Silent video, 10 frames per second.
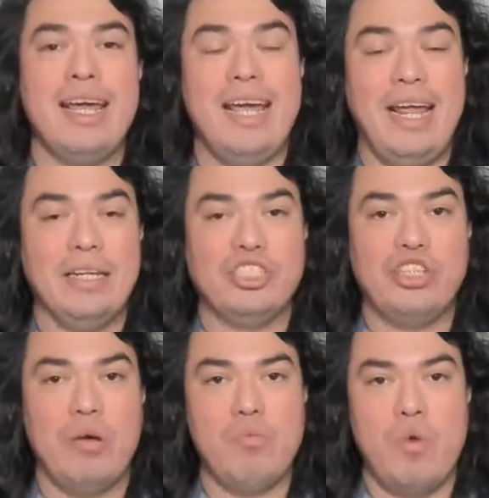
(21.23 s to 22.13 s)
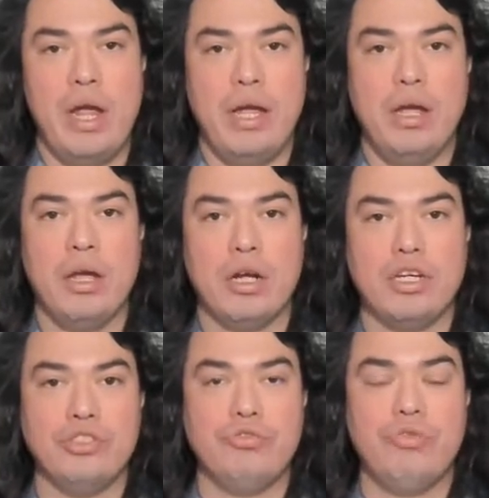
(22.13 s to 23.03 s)
in some way,
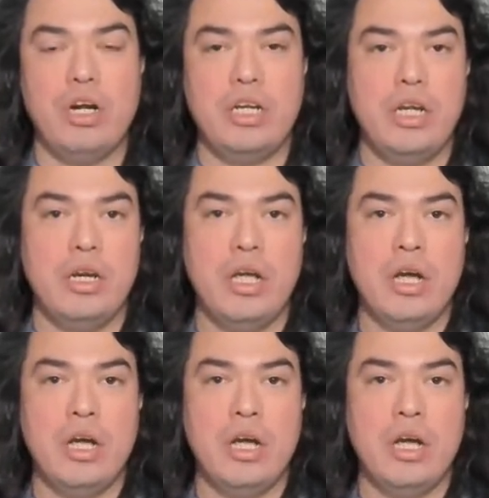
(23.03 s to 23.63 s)
constructing